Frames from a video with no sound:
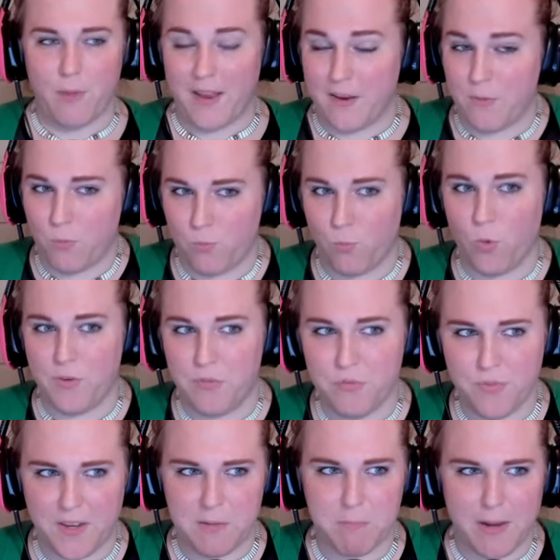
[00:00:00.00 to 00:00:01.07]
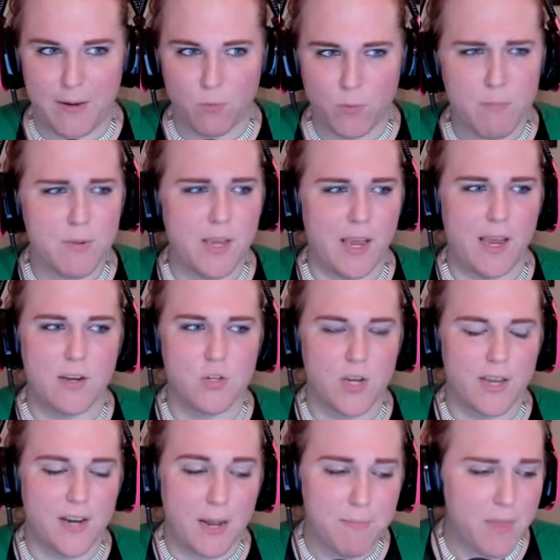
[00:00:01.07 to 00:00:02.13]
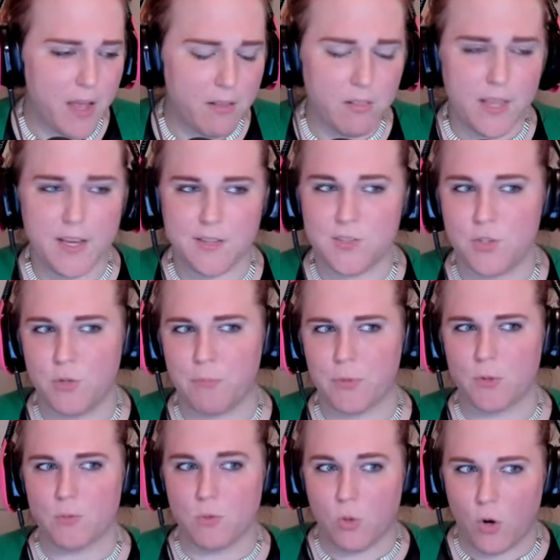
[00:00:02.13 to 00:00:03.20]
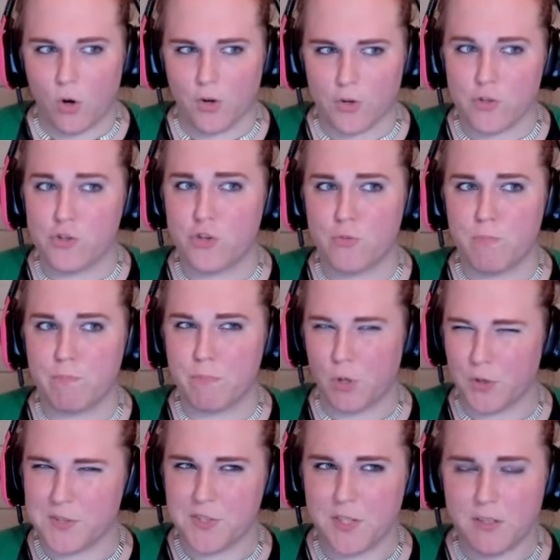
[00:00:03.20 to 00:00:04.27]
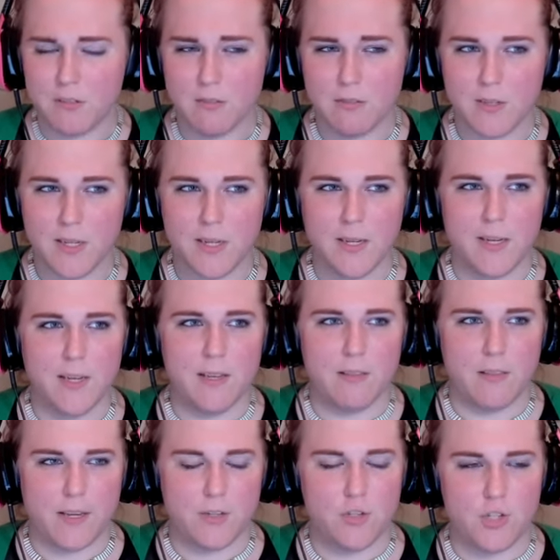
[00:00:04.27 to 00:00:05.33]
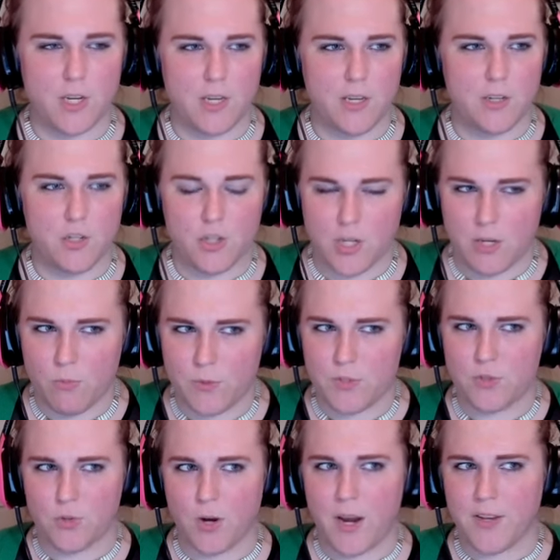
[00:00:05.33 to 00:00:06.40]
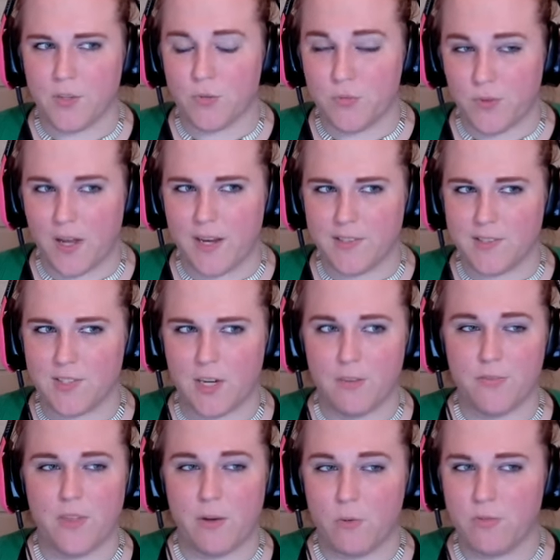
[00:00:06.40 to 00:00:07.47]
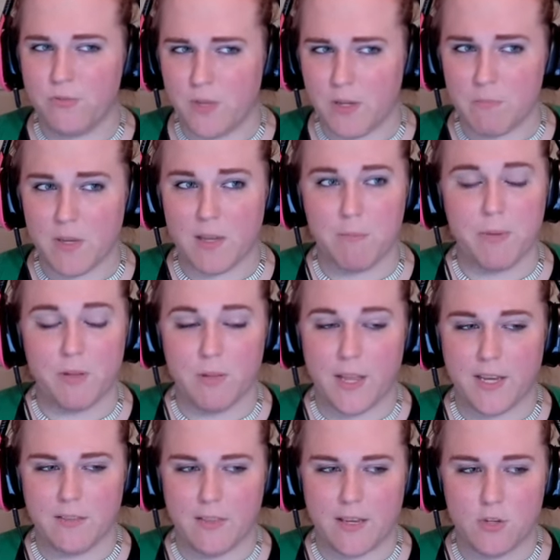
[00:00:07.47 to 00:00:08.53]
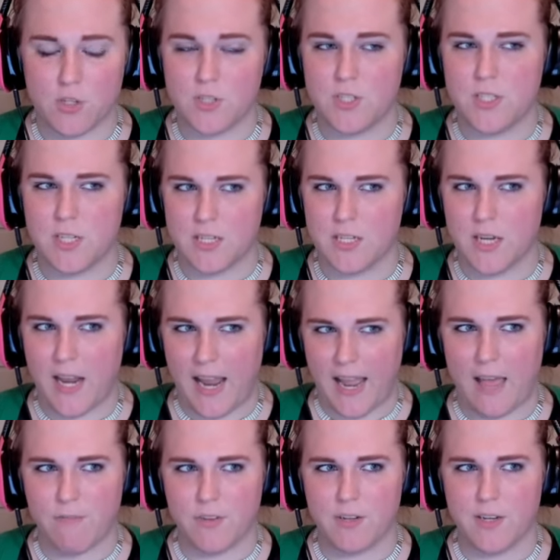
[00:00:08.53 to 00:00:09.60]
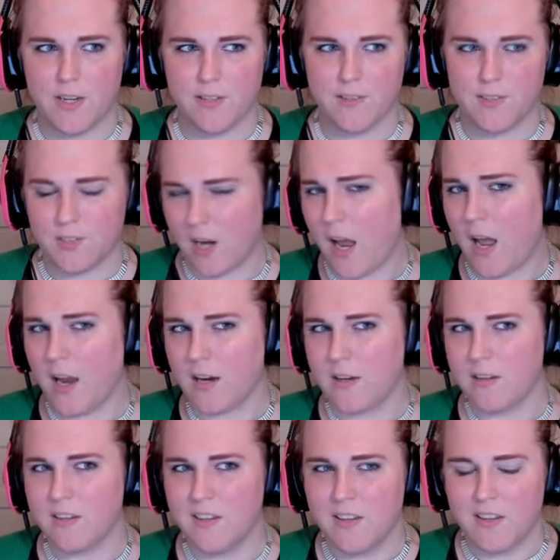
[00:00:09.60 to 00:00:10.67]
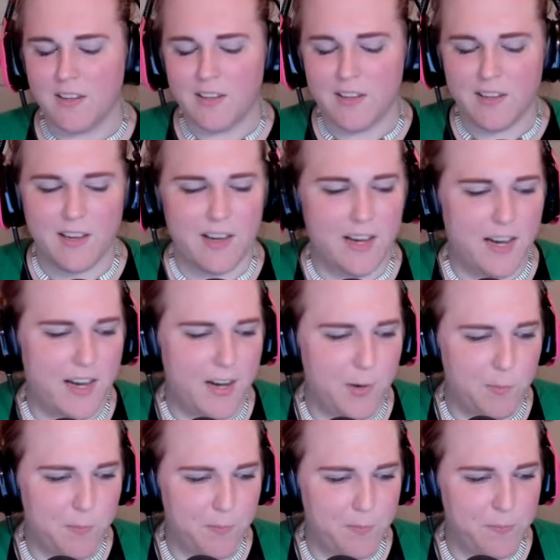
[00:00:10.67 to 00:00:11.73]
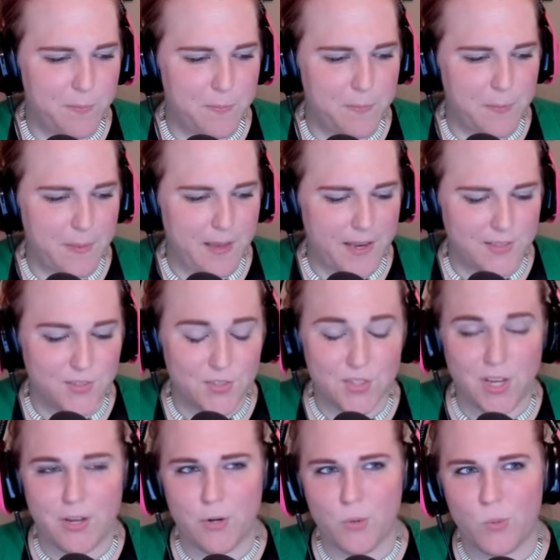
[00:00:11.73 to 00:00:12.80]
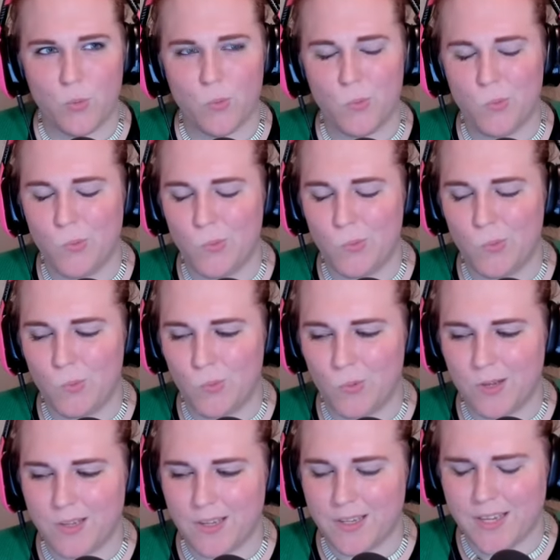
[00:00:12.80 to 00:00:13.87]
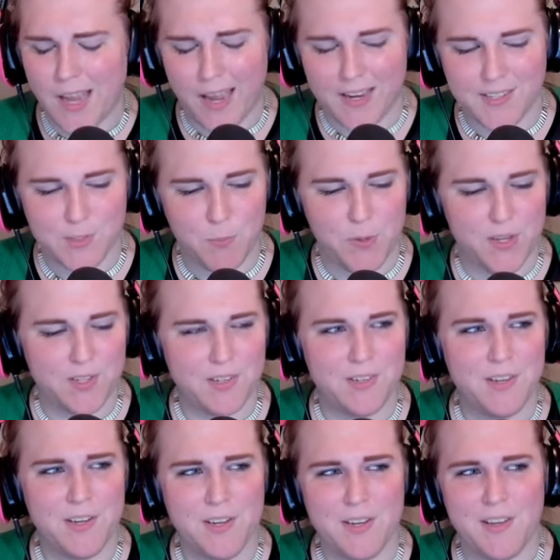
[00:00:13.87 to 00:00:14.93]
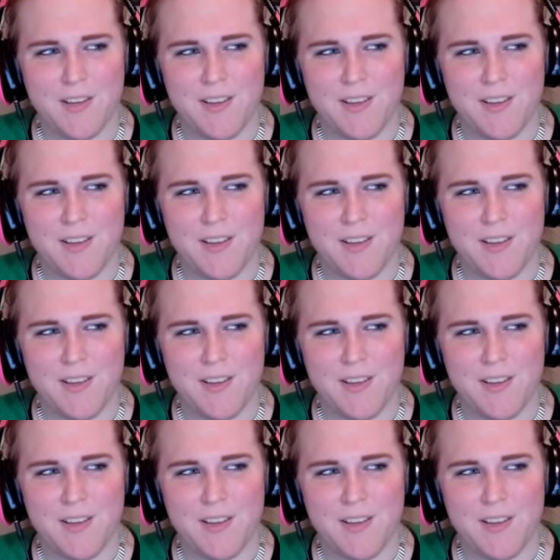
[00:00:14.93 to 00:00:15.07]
like would fit my rib cage and i'm not like a super large person uh-huh like she she was trying to find stuff that would fit me but like they just didn't have it in stock yeah um and so yeah it's been